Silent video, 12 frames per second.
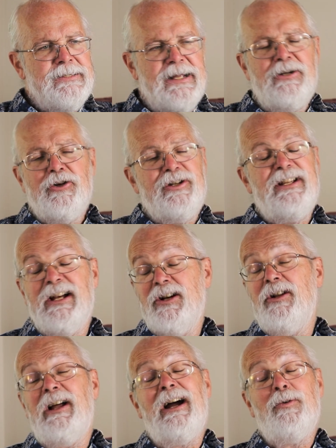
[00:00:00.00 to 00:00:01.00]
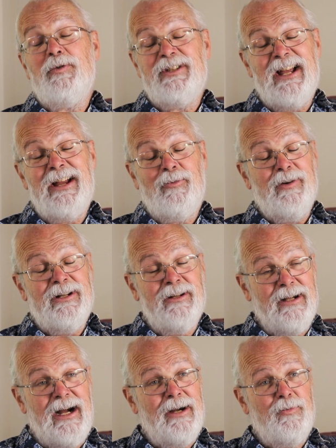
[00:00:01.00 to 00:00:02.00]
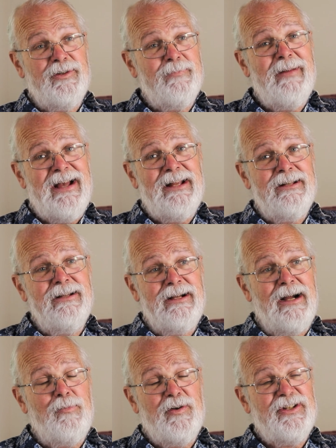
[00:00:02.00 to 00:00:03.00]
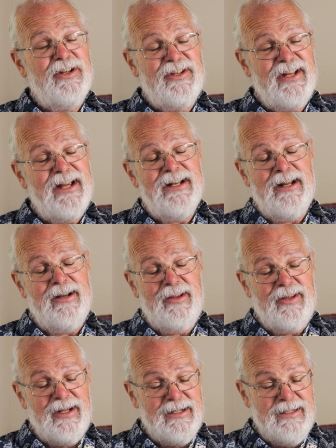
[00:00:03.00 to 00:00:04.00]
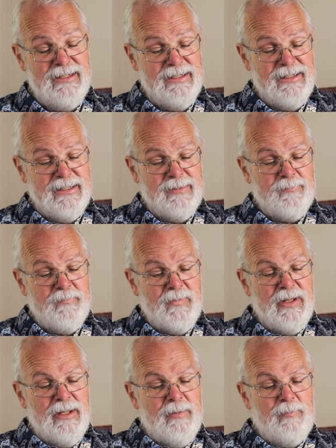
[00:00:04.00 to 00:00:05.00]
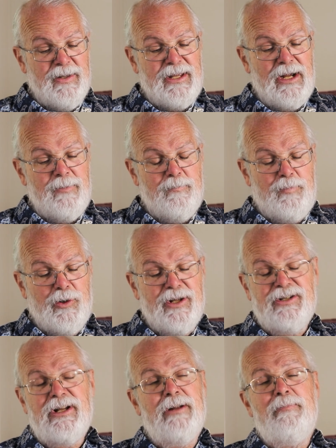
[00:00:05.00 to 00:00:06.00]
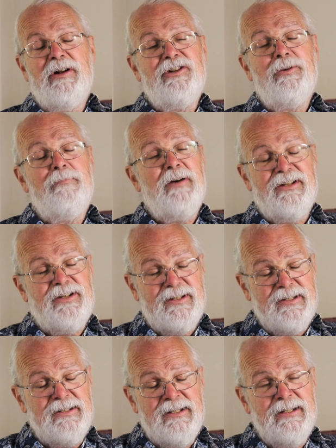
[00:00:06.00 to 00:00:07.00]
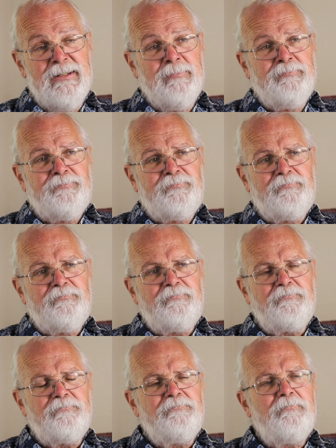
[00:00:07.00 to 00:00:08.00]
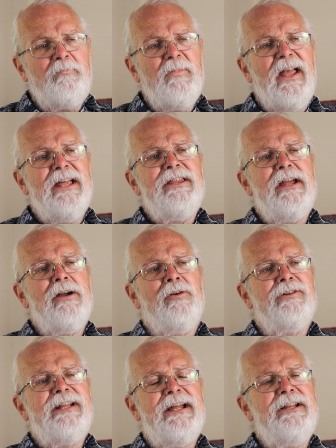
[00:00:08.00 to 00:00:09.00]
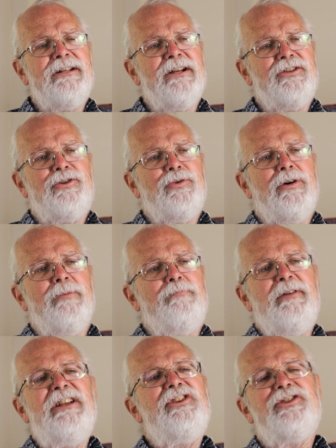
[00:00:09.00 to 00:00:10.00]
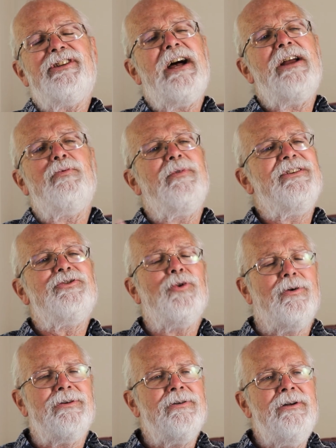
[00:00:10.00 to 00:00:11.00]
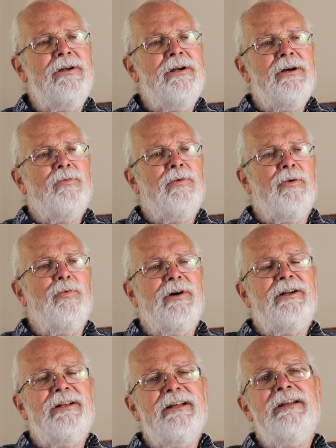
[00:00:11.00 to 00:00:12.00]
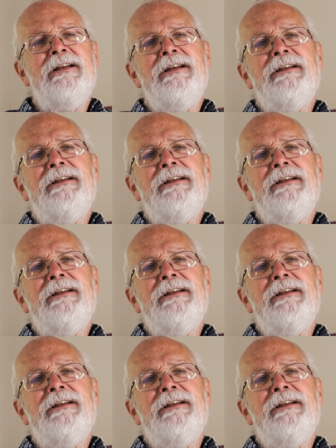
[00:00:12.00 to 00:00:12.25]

they could tell I was angry. I was mad. I wasn't saying anything. But they put us on a bunch of buses, and they are taking us to a beachside resort where we're going to